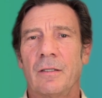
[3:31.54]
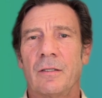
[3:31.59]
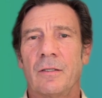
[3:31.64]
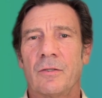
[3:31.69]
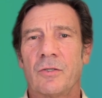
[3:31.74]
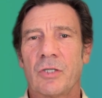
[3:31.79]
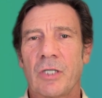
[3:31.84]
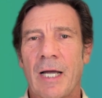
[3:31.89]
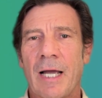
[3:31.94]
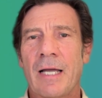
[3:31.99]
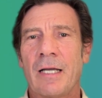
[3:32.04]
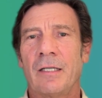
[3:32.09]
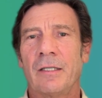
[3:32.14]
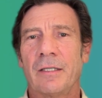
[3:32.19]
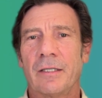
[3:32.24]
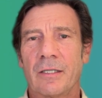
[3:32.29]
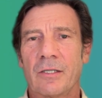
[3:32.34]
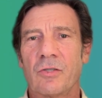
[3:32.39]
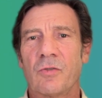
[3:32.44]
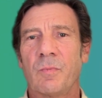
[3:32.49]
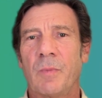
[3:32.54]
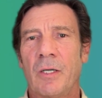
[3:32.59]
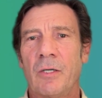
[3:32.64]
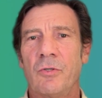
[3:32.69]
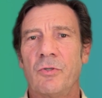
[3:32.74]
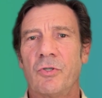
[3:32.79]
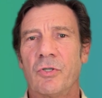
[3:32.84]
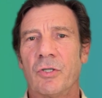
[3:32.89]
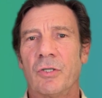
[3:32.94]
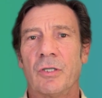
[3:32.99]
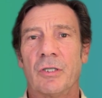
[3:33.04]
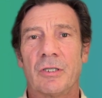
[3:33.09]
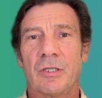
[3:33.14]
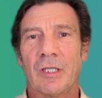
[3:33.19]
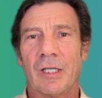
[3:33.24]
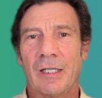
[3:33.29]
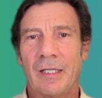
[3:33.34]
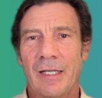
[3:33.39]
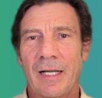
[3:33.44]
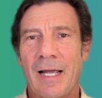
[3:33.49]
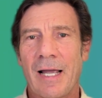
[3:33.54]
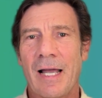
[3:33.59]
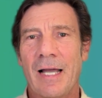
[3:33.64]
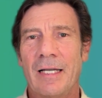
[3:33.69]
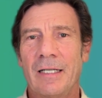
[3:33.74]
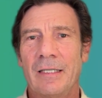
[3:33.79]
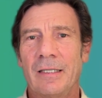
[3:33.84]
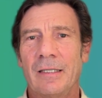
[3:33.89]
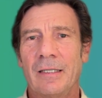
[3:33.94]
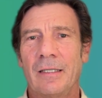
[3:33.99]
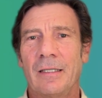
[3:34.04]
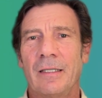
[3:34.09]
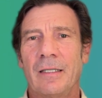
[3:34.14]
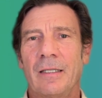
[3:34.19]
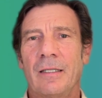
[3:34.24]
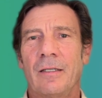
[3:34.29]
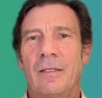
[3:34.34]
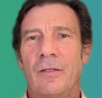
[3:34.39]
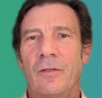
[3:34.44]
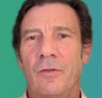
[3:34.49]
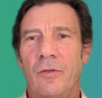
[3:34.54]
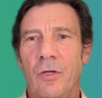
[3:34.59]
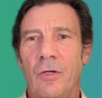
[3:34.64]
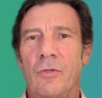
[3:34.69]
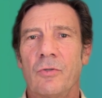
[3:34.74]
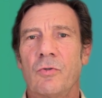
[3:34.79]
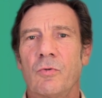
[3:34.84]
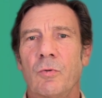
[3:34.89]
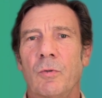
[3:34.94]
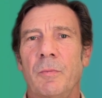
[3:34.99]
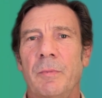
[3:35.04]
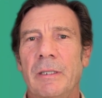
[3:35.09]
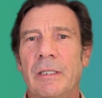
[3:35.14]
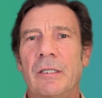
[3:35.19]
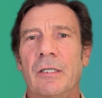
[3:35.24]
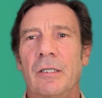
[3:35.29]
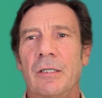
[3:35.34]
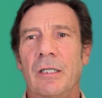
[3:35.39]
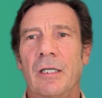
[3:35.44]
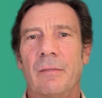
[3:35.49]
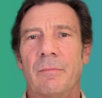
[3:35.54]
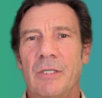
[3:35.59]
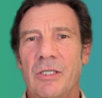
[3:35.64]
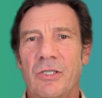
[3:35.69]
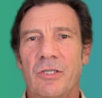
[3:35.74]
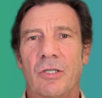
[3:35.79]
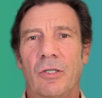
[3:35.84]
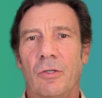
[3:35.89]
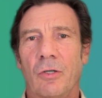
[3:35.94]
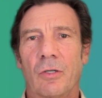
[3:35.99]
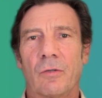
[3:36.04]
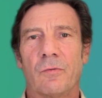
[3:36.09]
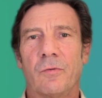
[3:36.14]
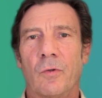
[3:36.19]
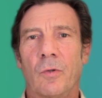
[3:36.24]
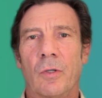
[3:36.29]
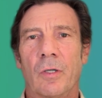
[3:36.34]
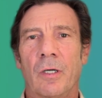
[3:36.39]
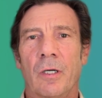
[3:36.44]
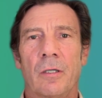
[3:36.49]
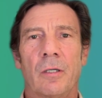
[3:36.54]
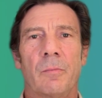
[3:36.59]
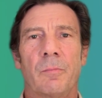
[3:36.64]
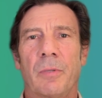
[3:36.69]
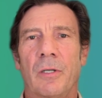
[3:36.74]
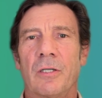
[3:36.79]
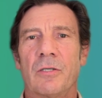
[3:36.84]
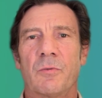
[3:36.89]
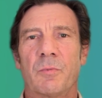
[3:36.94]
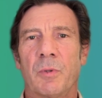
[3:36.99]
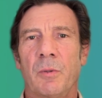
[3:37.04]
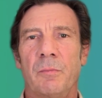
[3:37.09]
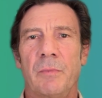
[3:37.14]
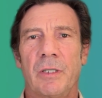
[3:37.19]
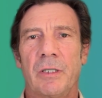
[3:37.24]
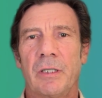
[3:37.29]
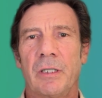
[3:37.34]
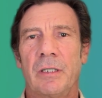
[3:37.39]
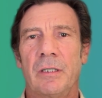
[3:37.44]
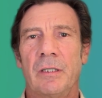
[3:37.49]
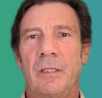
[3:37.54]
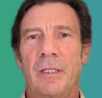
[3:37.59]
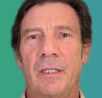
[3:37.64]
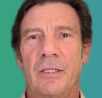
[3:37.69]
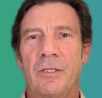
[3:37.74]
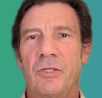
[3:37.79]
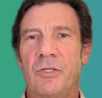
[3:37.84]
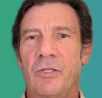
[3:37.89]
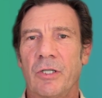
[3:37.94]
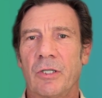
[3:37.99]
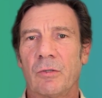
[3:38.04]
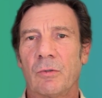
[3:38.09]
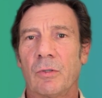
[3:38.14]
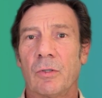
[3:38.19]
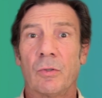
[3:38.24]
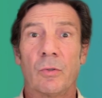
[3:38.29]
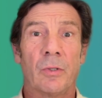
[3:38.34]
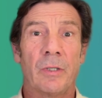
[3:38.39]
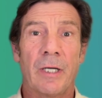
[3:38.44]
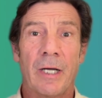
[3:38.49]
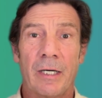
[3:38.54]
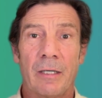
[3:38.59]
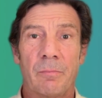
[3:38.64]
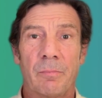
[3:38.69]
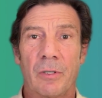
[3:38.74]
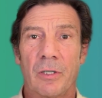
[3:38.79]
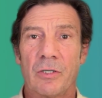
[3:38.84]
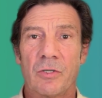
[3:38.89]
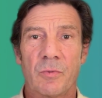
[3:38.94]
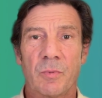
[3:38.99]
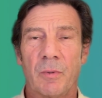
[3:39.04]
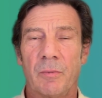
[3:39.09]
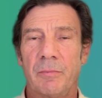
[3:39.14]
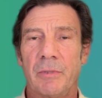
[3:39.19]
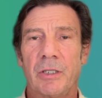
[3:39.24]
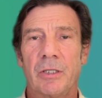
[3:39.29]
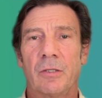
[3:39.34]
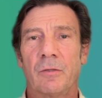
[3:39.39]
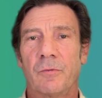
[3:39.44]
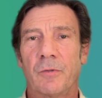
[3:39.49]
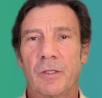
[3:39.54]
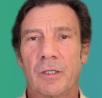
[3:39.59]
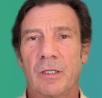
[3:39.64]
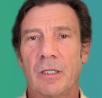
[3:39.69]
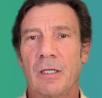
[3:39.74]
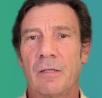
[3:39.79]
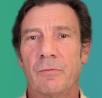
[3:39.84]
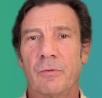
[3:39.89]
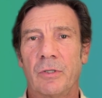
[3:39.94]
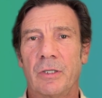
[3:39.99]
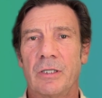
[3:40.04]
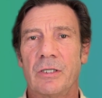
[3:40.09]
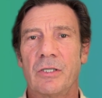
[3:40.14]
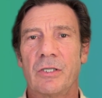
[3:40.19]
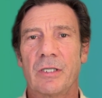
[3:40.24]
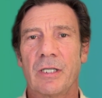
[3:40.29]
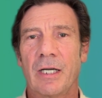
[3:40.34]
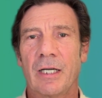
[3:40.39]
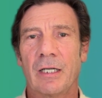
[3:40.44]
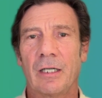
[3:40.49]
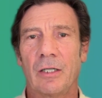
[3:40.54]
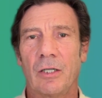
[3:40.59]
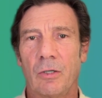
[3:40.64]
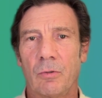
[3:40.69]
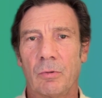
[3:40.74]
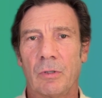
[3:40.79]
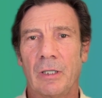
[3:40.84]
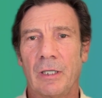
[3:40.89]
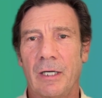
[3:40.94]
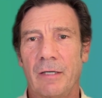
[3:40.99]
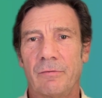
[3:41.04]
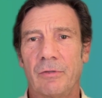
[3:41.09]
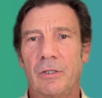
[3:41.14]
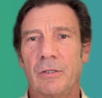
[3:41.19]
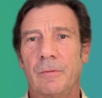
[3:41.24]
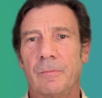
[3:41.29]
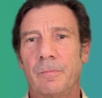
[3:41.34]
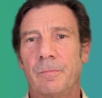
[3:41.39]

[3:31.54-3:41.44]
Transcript: child exposure to lead, those would be good limits to look for. 100 parts per million in general, or 90 parts per million for coverings at a lower level.